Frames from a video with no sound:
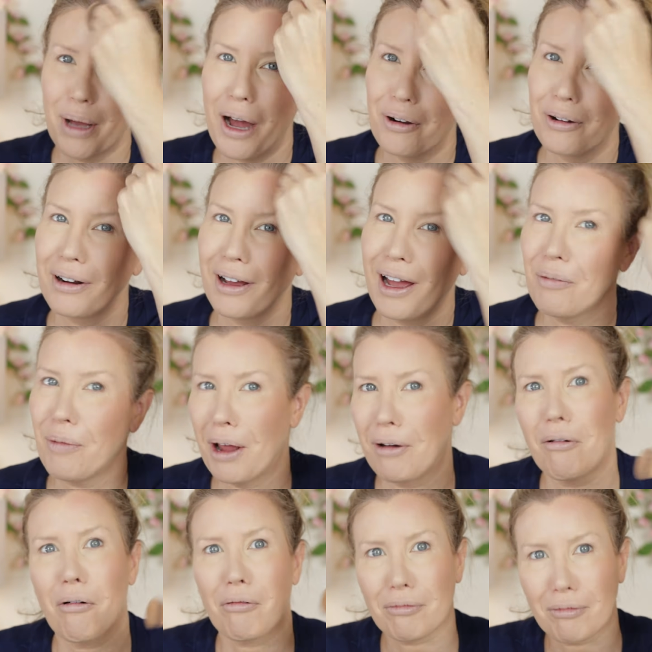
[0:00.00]
about. I went
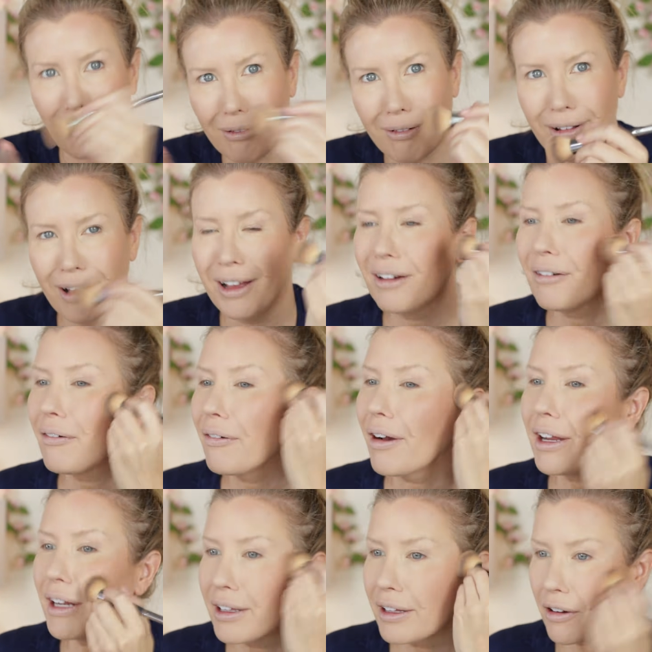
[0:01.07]

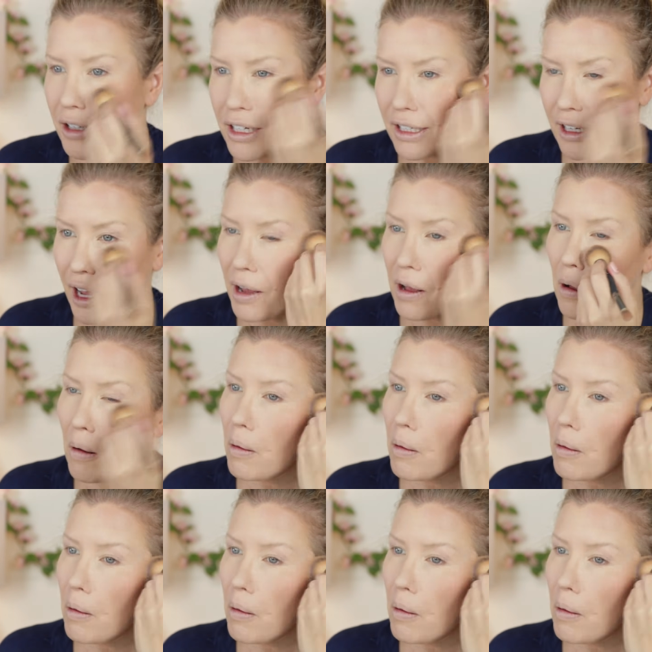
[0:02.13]
right in there, didn't I?